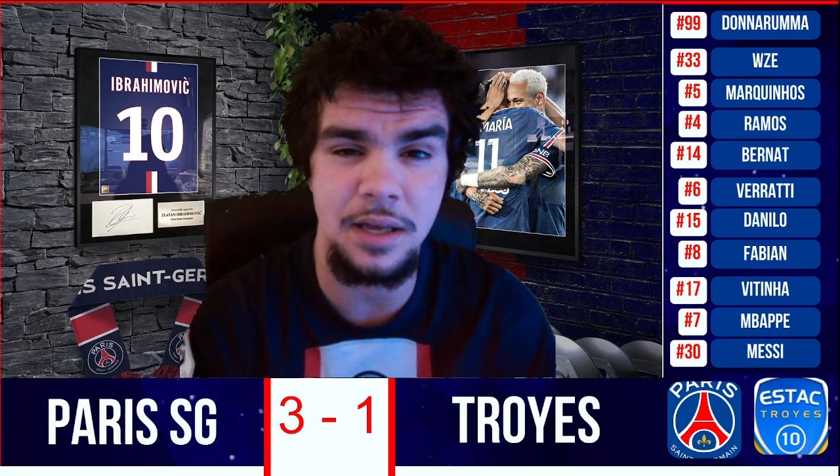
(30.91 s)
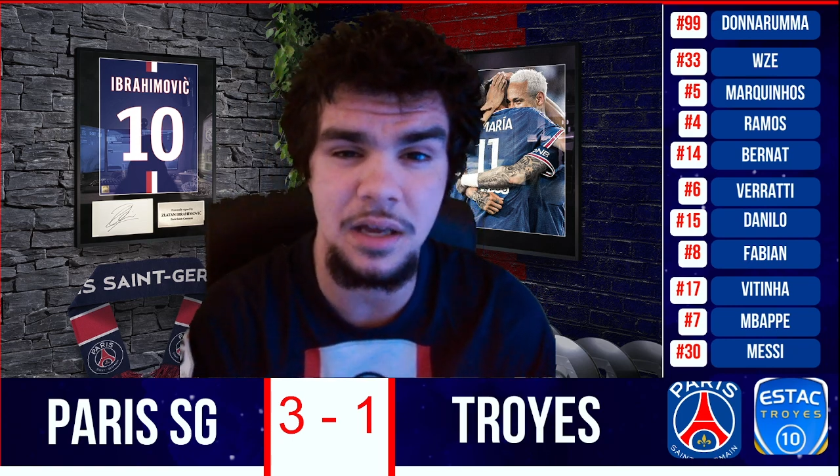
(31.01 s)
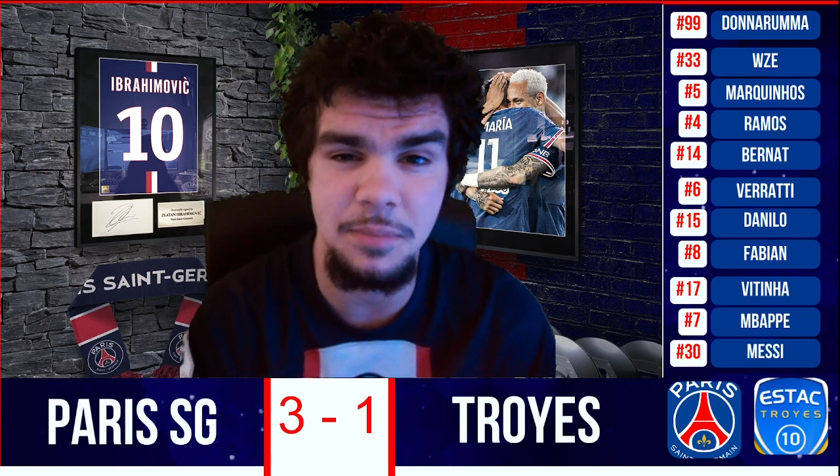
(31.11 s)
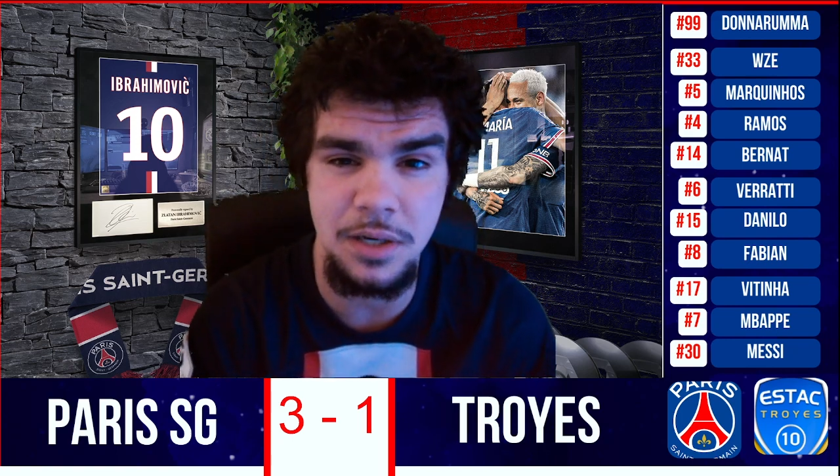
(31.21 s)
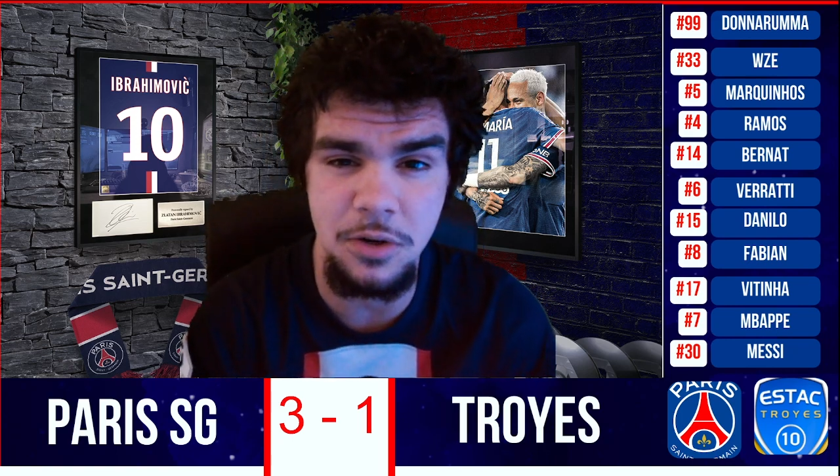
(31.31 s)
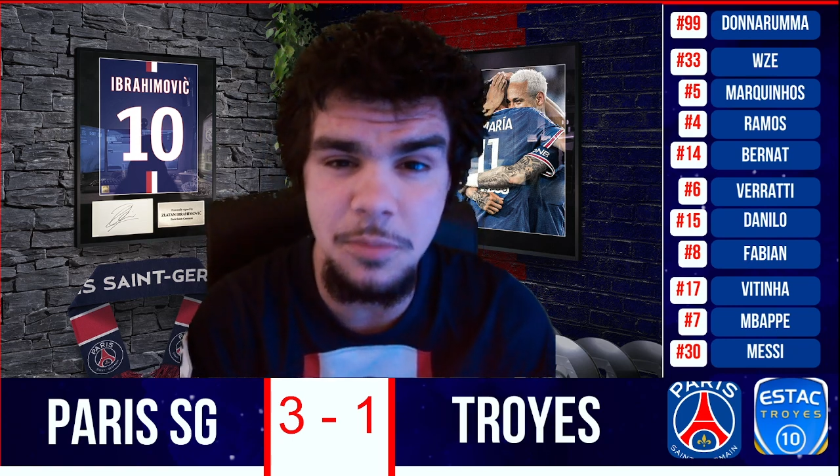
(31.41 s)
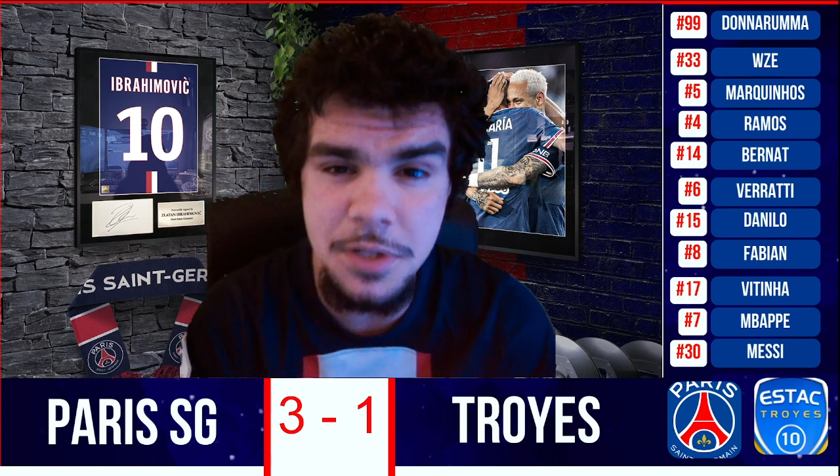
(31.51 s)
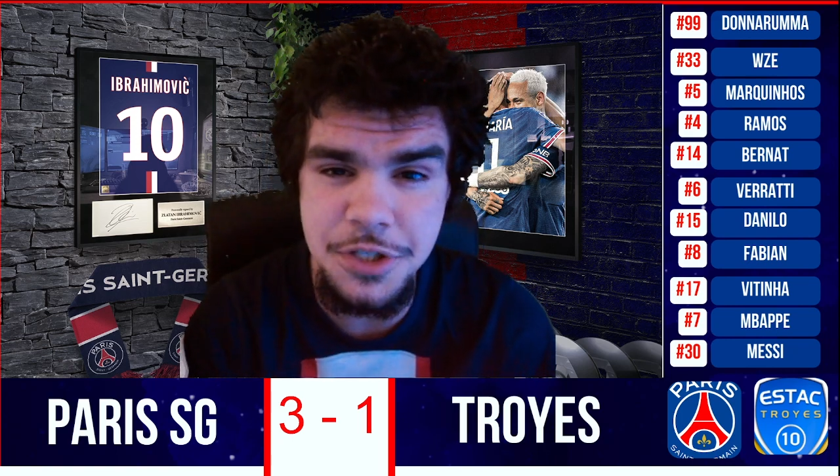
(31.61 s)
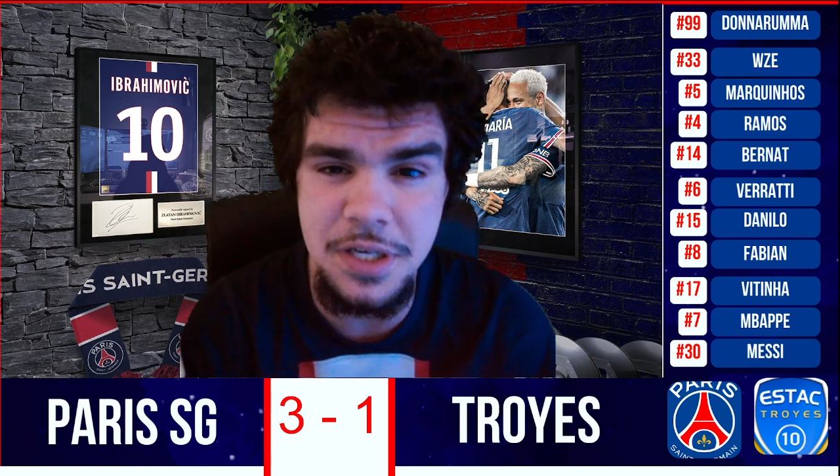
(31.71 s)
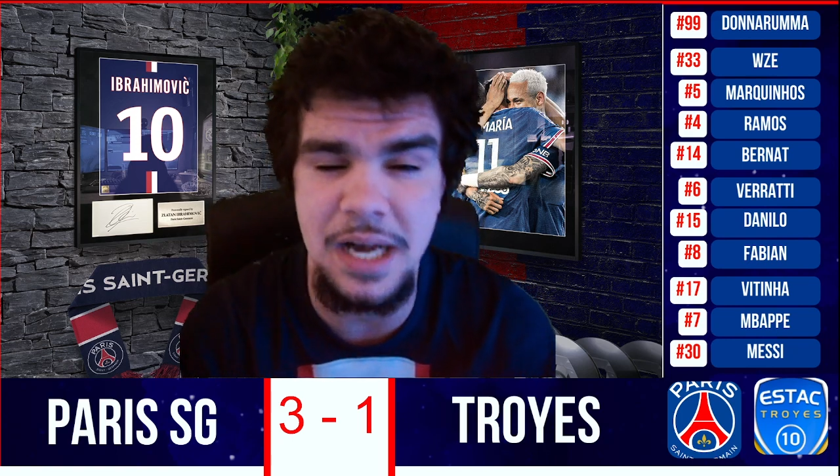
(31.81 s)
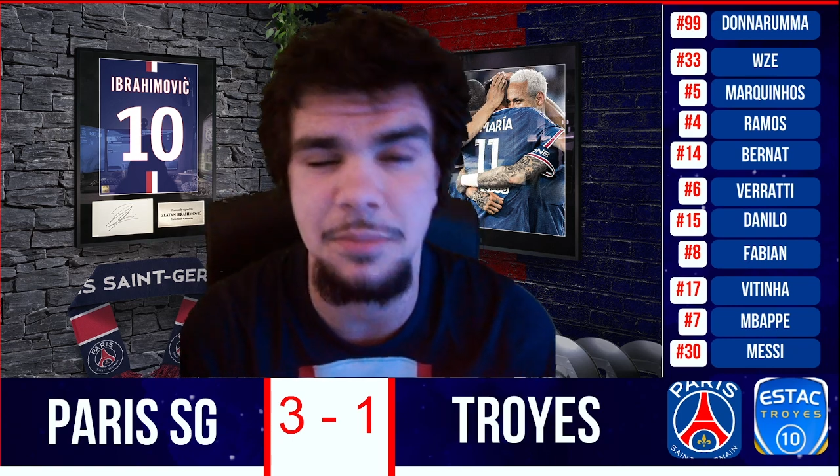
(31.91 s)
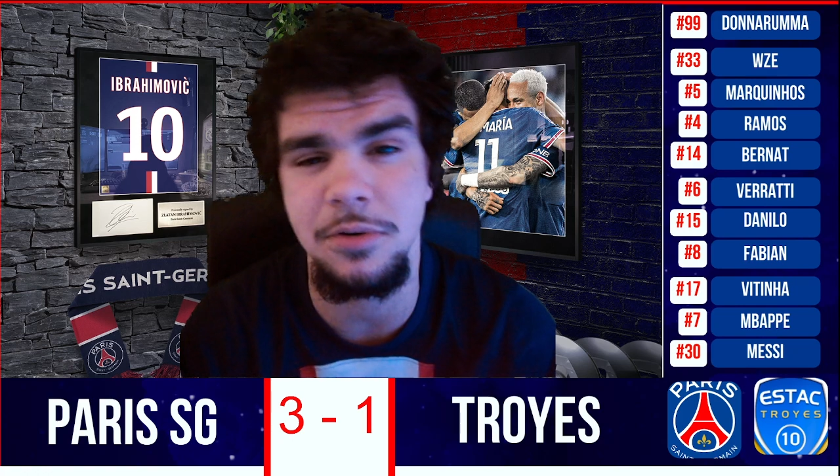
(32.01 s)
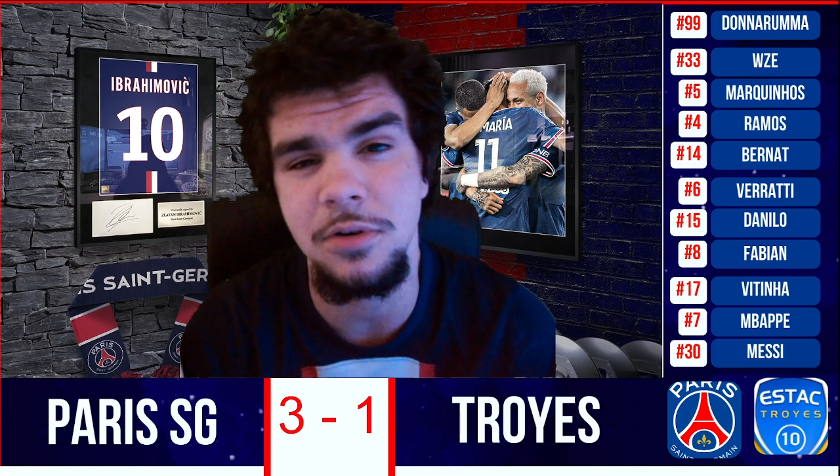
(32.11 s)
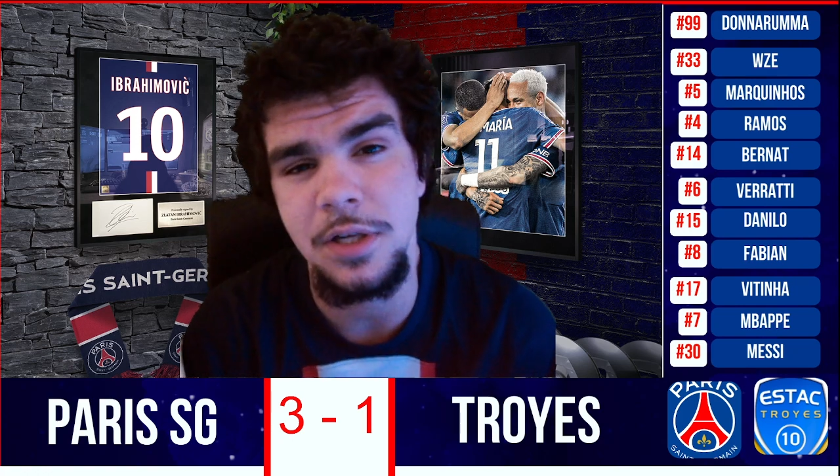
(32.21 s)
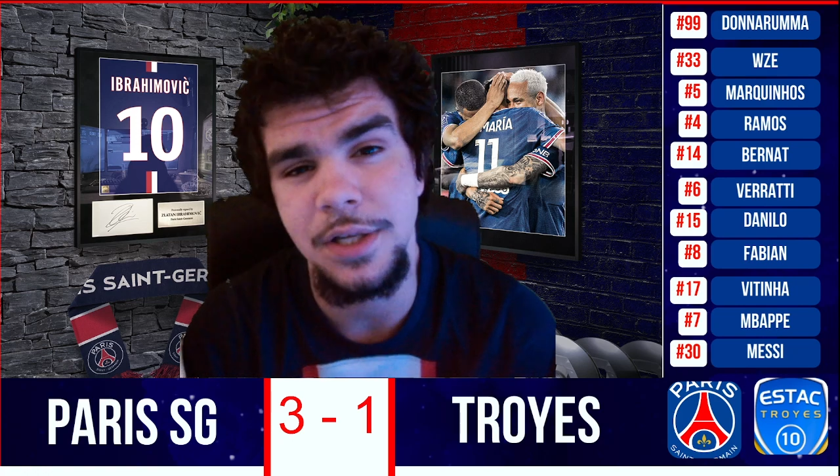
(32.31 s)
Gharbi, no Bitshiabu